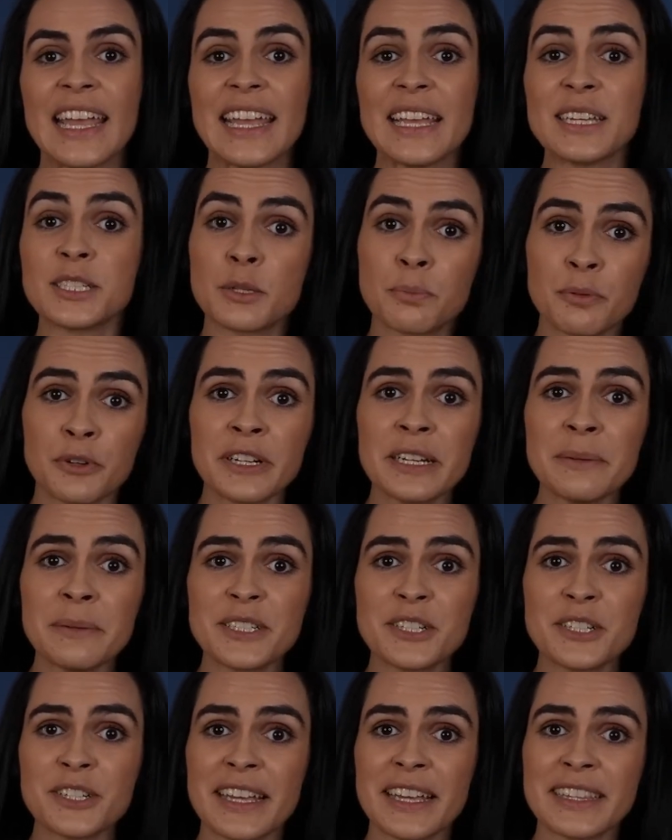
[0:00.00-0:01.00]
it's pretty
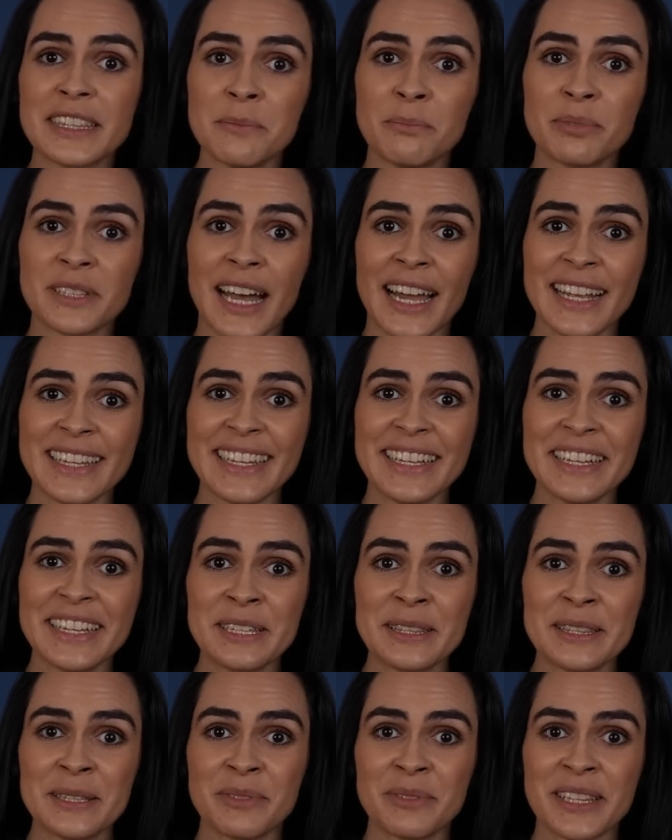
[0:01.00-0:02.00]
much like the blind
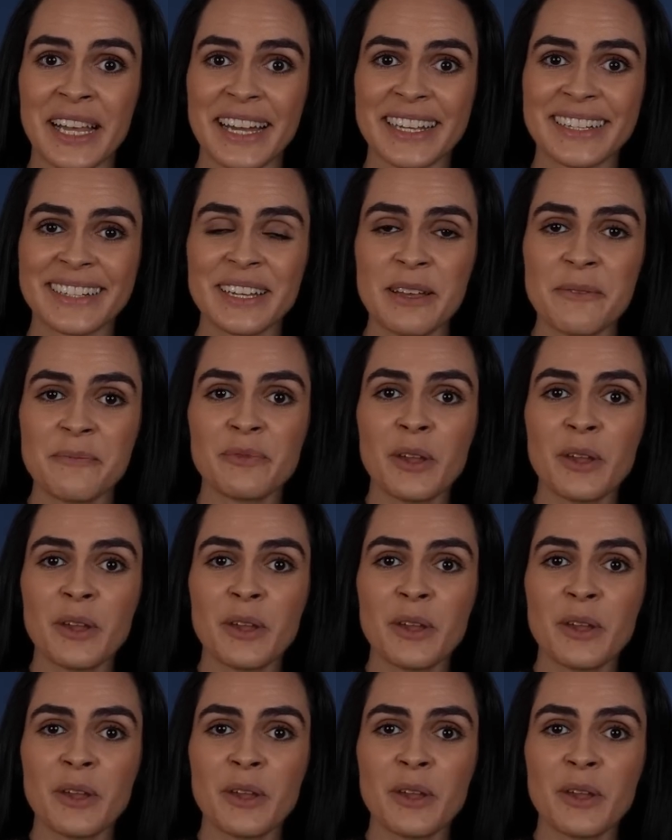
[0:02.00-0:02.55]
leading the blind.